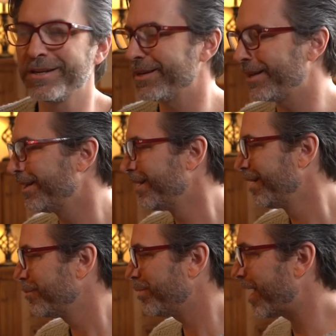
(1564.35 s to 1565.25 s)
and he
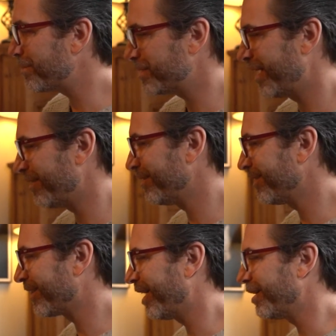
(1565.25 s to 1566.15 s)
plops down on
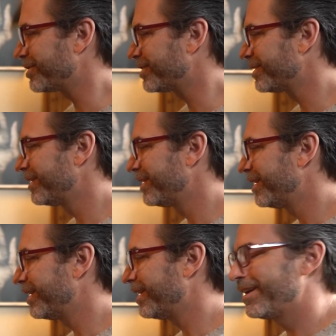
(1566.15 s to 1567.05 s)
the couch,
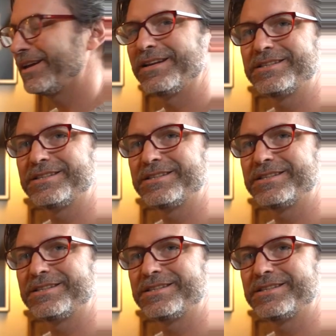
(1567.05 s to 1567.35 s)
and he